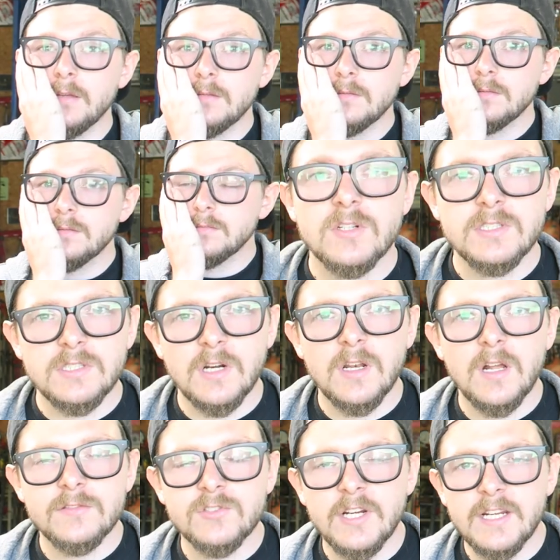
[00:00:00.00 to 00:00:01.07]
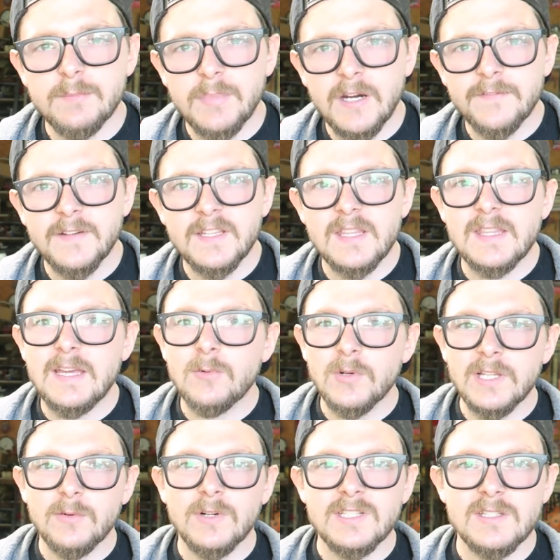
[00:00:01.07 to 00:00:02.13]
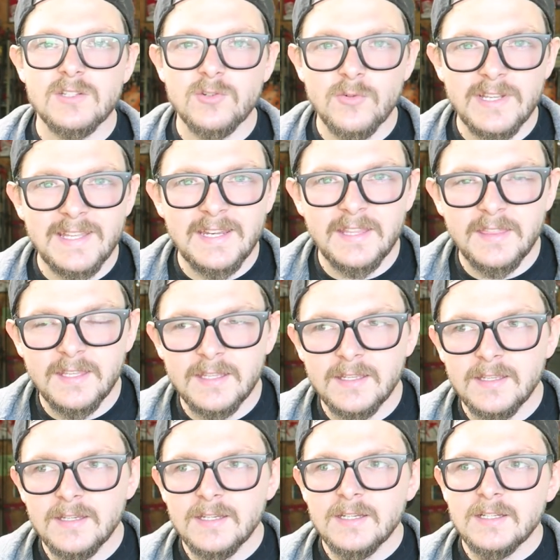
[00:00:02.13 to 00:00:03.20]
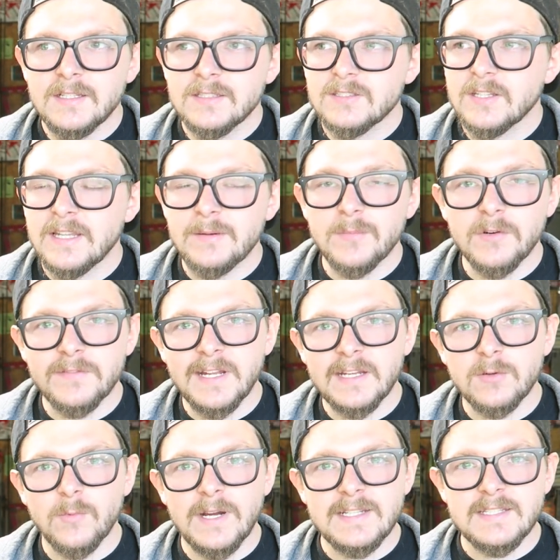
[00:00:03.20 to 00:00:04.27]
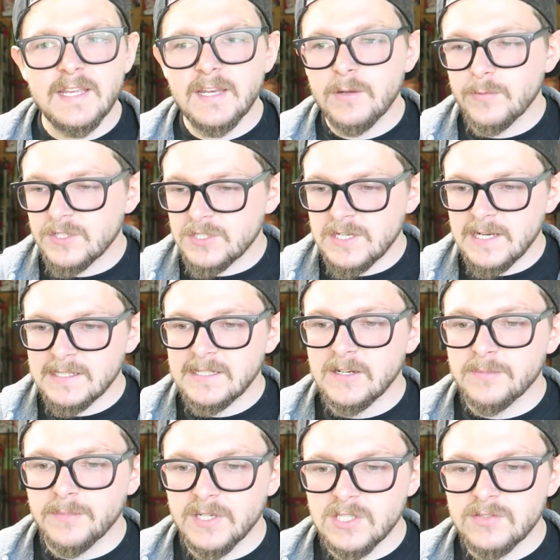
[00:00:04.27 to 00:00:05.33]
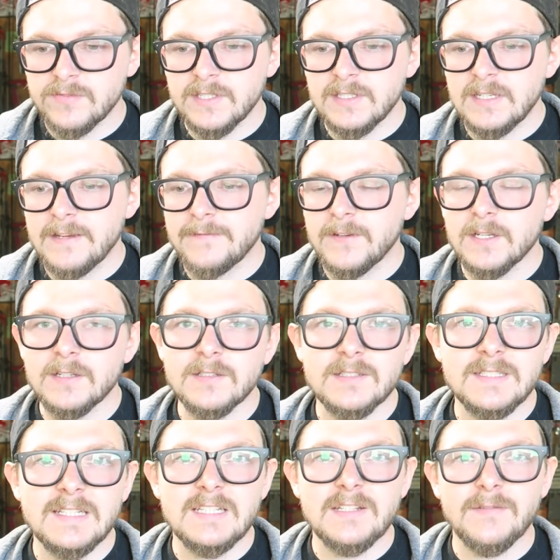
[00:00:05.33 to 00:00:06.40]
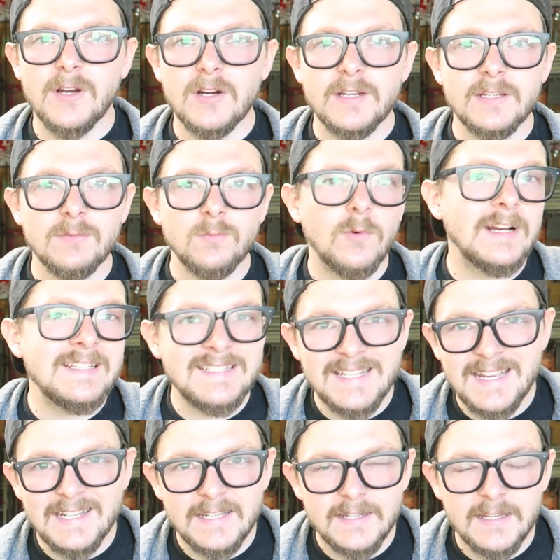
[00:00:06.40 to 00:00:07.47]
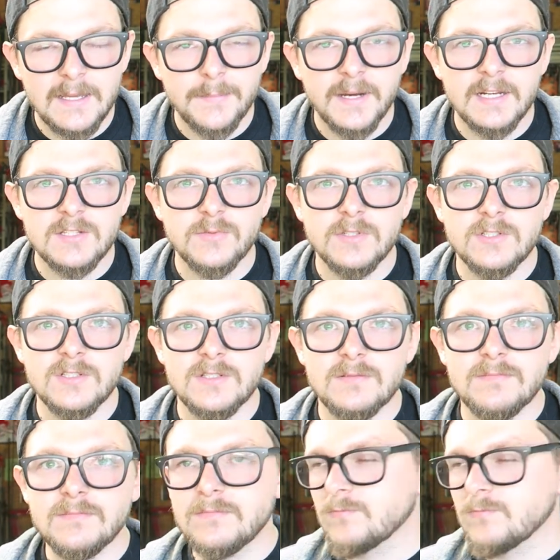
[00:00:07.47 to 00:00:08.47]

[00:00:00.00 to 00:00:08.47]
it. So I started off trying to buff it. That really wasn't doing anything. So then I moved on to wet sanding, which knocked down a bunch of it. And I figured since I've already wet sanded it, I might as well just